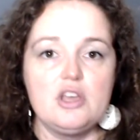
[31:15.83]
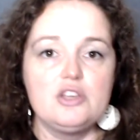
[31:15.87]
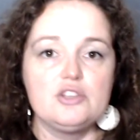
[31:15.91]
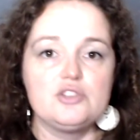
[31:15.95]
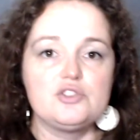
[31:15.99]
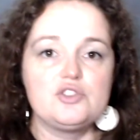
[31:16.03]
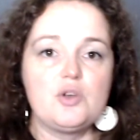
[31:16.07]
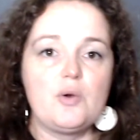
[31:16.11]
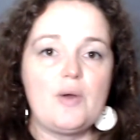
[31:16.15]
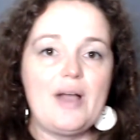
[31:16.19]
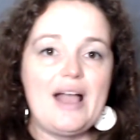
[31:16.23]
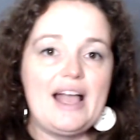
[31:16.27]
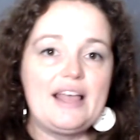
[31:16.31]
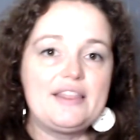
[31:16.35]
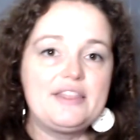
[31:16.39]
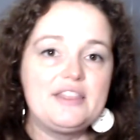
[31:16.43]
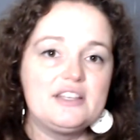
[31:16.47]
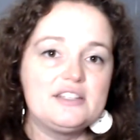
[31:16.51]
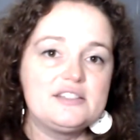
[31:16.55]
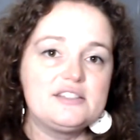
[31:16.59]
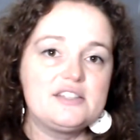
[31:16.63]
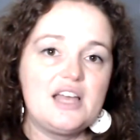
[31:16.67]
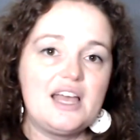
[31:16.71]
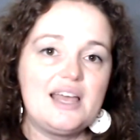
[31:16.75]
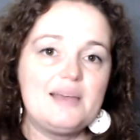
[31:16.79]
So at
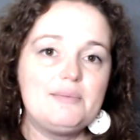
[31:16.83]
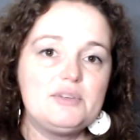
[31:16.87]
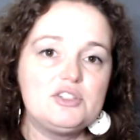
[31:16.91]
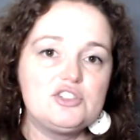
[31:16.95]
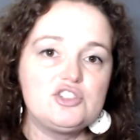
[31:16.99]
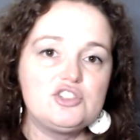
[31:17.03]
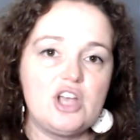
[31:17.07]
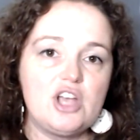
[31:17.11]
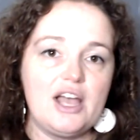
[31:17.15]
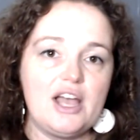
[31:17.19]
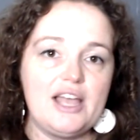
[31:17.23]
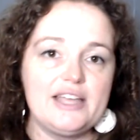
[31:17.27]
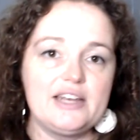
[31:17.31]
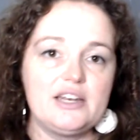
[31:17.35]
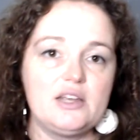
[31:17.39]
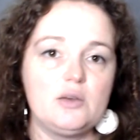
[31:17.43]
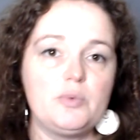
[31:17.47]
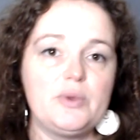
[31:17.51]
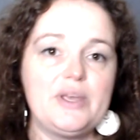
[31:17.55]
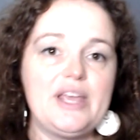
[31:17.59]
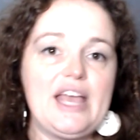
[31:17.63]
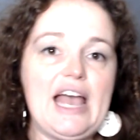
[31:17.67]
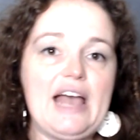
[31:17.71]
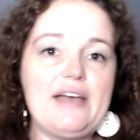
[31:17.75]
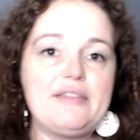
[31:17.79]
this time in China,
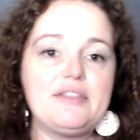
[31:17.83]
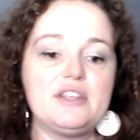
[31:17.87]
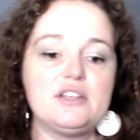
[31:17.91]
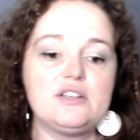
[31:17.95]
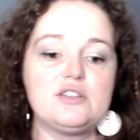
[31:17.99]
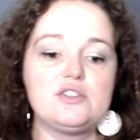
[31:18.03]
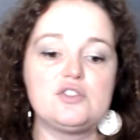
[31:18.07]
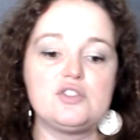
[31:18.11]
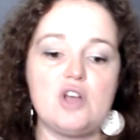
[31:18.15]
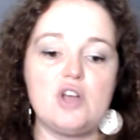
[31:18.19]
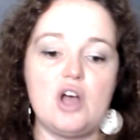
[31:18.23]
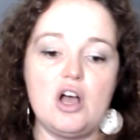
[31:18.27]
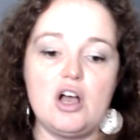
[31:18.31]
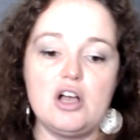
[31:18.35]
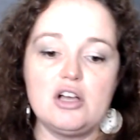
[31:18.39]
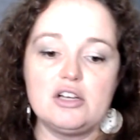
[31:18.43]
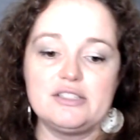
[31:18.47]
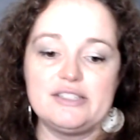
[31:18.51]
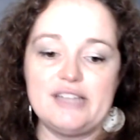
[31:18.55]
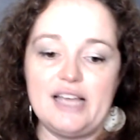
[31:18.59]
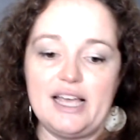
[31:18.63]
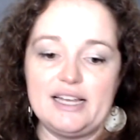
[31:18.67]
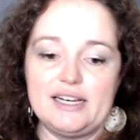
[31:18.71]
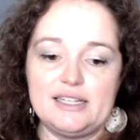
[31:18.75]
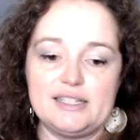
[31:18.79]
we had the Song
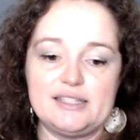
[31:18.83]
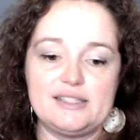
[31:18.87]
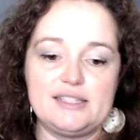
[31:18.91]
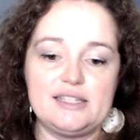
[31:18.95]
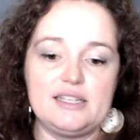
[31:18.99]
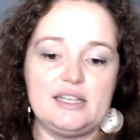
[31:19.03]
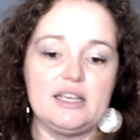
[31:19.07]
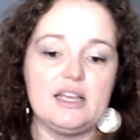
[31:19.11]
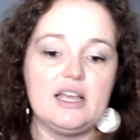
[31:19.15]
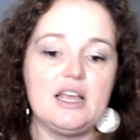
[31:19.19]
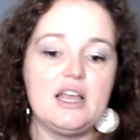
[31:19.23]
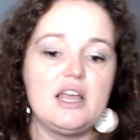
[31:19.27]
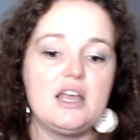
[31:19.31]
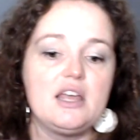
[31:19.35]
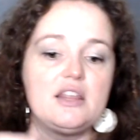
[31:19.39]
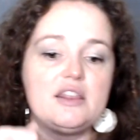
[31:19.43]
Dynasty.